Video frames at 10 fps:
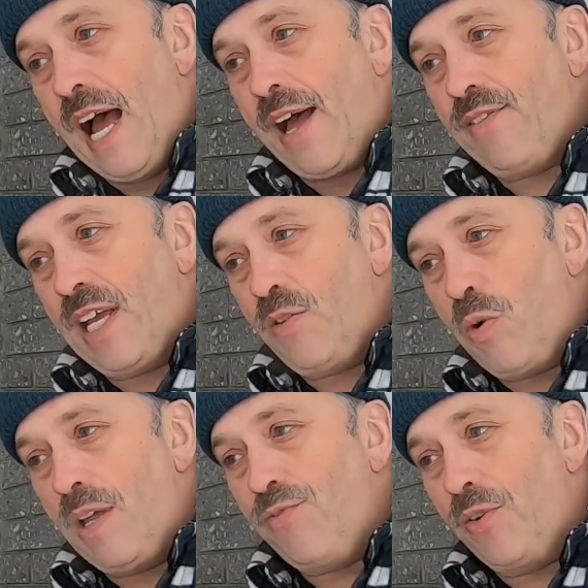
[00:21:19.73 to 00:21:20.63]
I've got
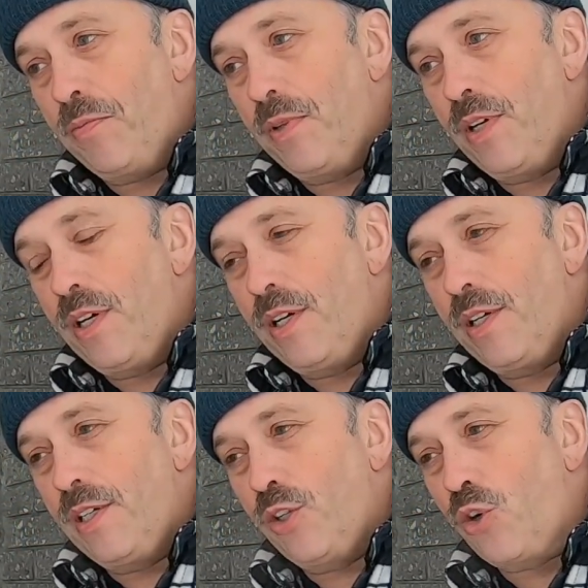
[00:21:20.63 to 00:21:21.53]
one from
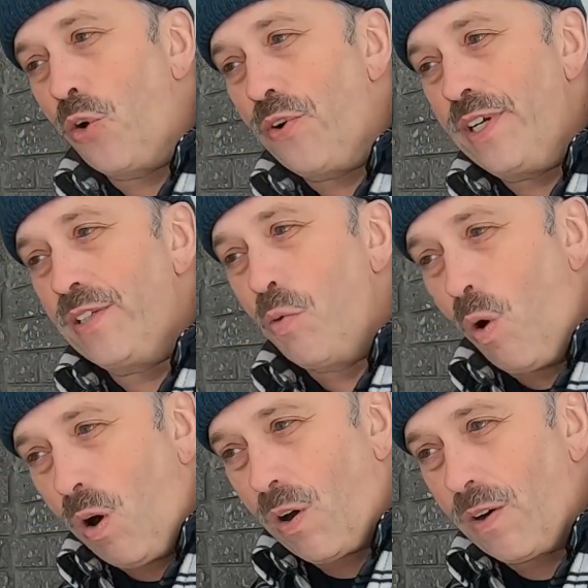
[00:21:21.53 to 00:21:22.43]
the Korean
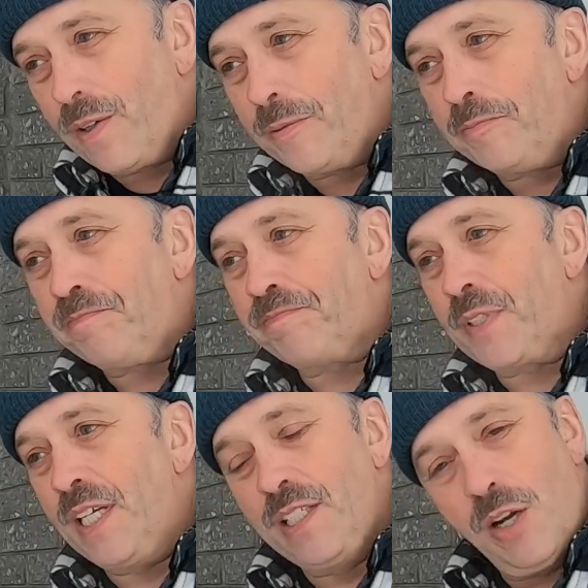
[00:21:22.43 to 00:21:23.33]
War
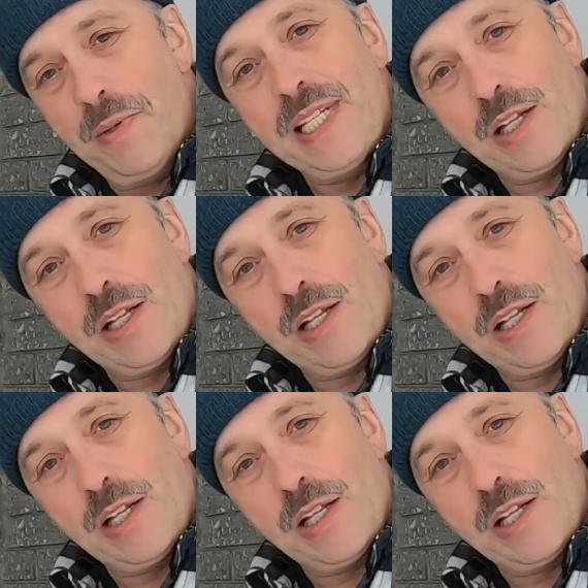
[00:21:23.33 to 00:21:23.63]
incoming.